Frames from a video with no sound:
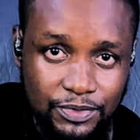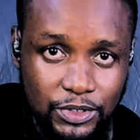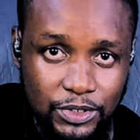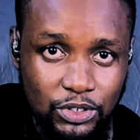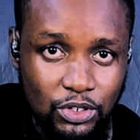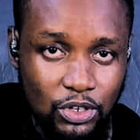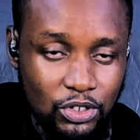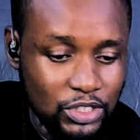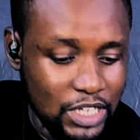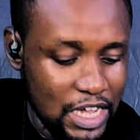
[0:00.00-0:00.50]

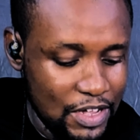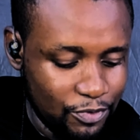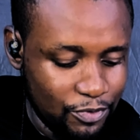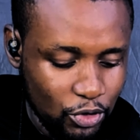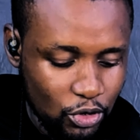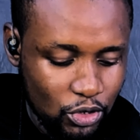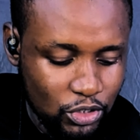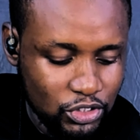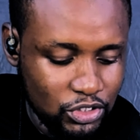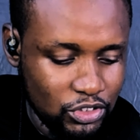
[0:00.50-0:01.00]
difficult, I
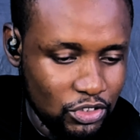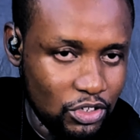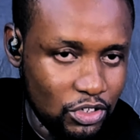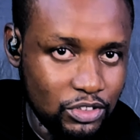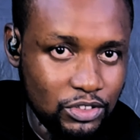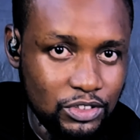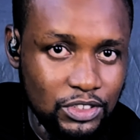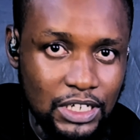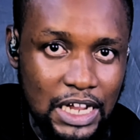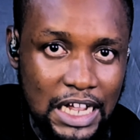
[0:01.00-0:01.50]

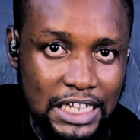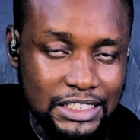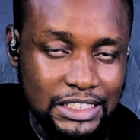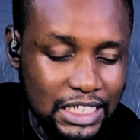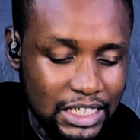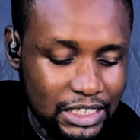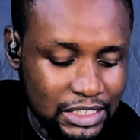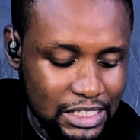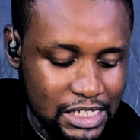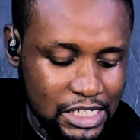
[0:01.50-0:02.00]

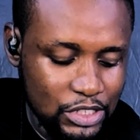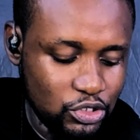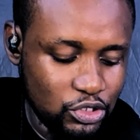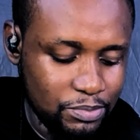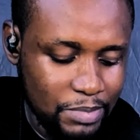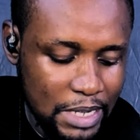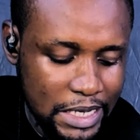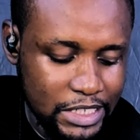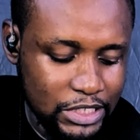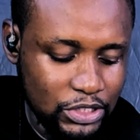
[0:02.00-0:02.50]
start
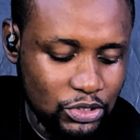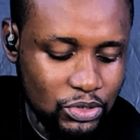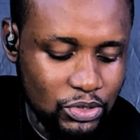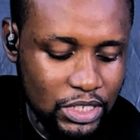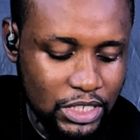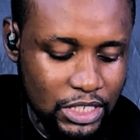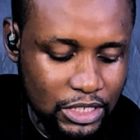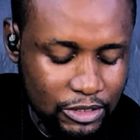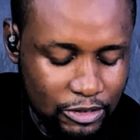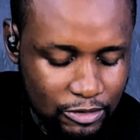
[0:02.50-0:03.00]
little by little
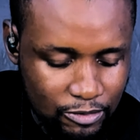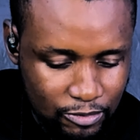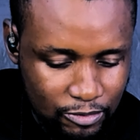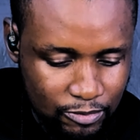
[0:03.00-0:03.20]
again.